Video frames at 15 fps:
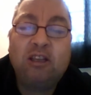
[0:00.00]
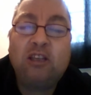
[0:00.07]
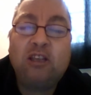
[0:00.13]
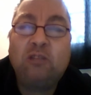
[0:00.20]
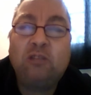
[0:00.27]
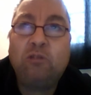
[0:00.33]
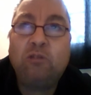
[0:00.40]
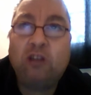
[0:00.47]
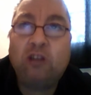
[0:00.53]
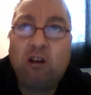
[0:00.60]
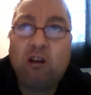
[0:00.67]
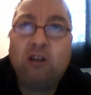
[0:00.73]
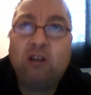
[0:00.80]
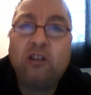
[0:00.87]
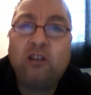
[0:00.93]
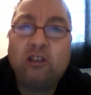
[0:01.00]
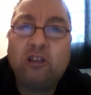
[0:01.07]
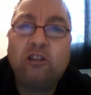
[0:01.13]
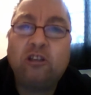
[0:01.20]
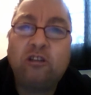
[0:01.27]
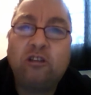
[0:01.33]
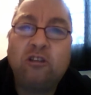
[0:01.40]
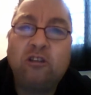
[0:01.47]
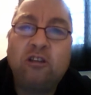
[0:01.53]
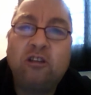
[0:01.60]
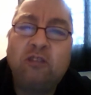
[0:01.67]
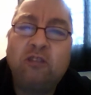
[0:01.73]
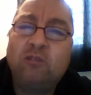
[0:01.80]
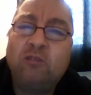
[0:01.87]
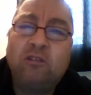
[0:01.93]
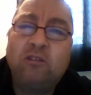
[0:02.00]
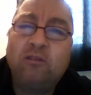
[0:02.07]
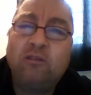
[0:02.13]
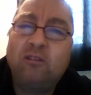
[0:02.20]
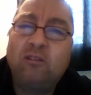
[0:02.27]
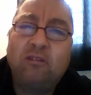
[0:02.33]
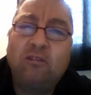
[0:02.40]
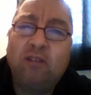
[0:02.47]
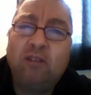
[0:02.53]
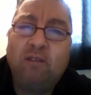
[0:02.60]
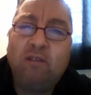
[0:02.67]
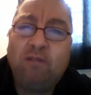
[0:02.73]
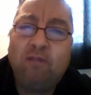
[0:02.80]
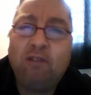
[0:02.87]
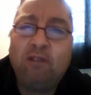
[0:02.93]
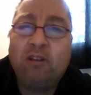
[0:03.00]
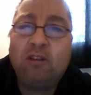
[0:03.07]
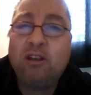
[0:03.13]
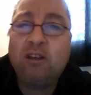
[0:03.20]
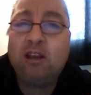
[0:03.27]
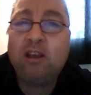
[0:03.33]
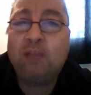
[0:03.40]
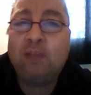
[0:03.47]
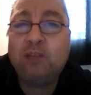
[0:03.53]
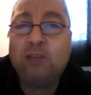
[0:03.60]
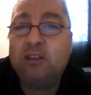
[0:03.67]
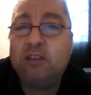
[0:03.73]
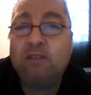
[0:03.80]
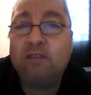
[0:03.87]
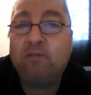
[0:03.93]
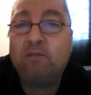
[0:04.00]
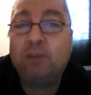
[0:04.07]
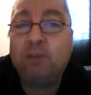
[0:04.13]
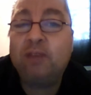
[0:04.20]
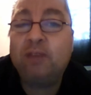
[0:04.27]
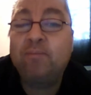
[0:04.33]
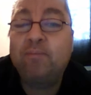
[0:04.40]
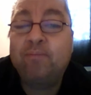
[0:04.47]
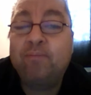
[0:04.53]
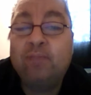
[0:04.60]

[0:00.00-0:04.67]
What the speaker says: This was a hard decision and was very upsetting for me.